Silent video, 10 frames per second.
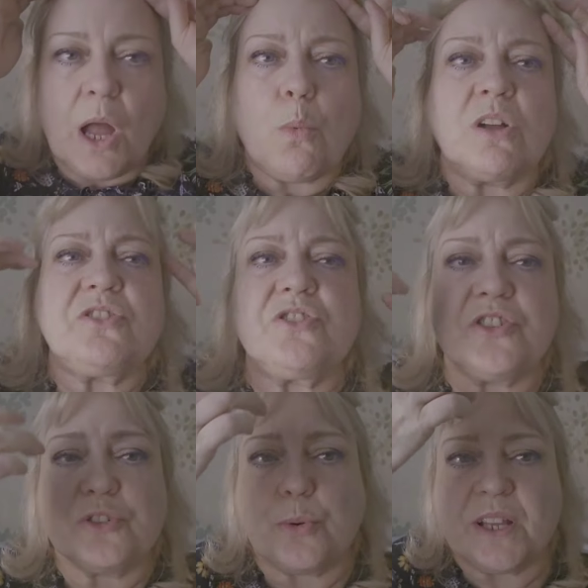I
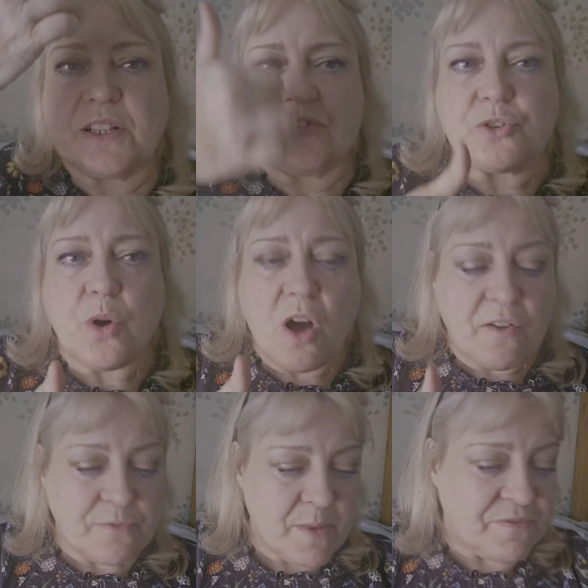wanted to quickly do
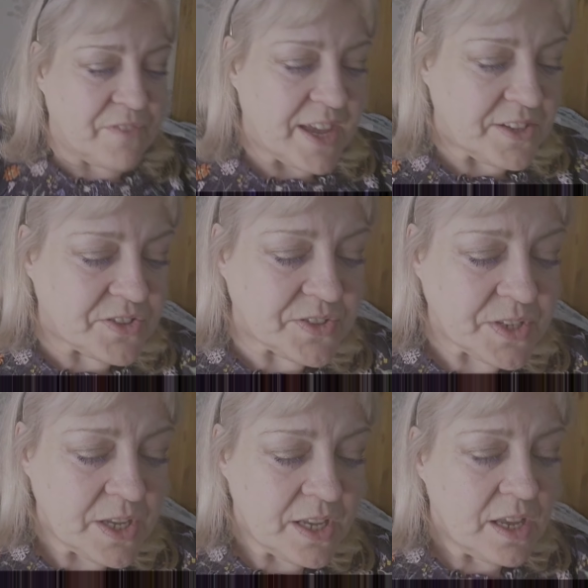half of my
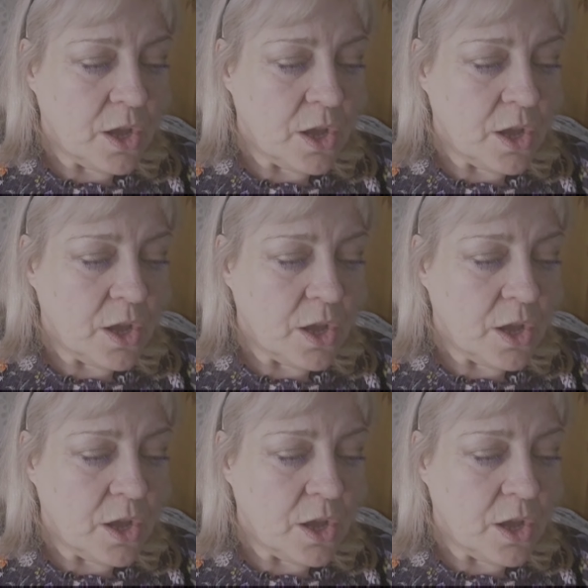face,